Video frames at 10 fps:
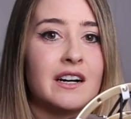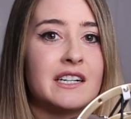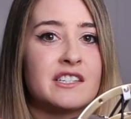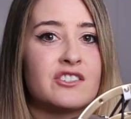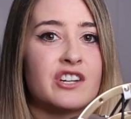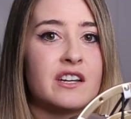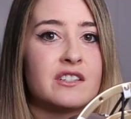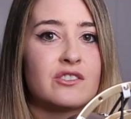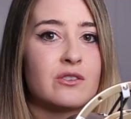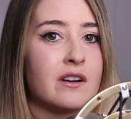I
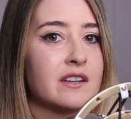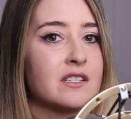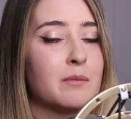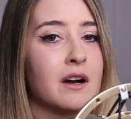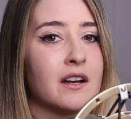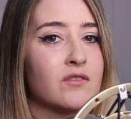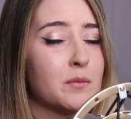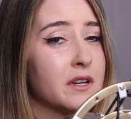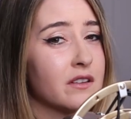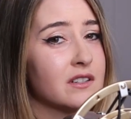suggest trying to buy
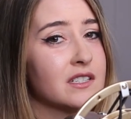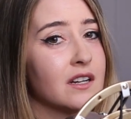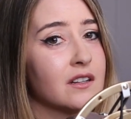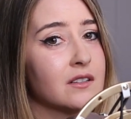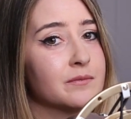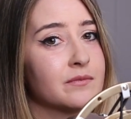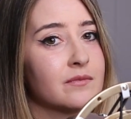from another seller